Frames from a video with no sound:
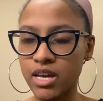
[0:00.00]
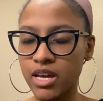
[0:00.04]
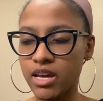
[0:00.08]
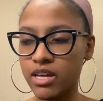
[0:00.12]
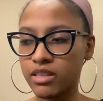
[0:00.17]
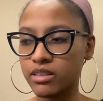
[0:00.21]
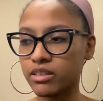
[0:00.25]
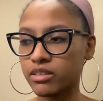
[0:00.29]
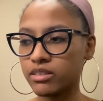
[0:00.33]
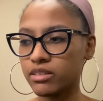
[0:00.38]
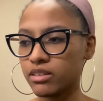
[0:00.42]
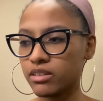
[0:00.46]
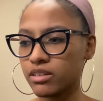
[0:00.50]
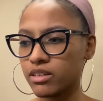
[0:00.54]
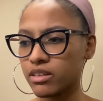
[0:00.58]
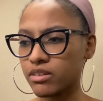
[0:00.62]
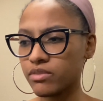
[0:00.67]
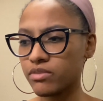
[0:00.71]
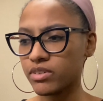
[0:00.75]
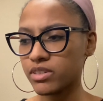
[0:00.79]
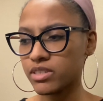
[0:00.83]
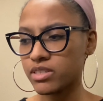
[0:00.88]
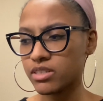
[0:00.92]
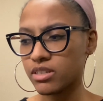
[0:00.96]
They're looking
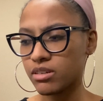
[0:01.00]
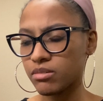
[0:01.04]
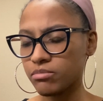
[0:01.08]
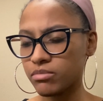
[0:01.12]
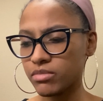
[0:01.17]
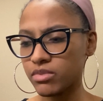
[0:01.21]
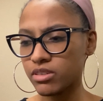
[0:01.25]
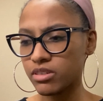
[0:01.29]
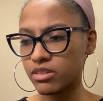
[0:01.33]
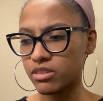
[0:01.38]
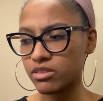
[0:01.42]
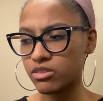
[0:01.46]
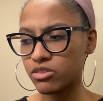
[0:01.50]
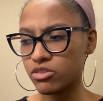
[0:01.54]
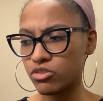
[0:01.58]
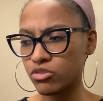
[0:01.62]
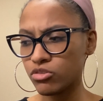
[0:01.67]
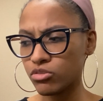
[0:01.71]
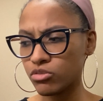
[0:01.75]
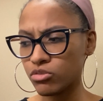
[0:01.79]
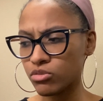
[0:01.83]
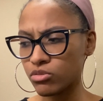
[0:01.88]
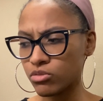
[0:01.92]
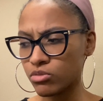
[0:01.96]
for something
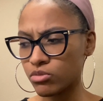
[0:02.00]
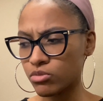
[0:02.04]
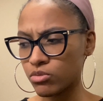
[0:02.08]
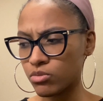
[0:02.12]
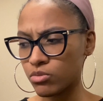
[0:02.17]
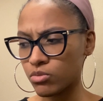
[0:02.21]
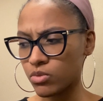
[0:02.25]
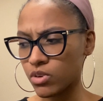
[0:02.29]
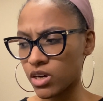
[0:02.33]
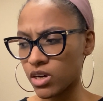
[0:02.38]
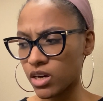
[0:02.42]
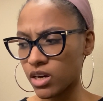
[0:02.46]
to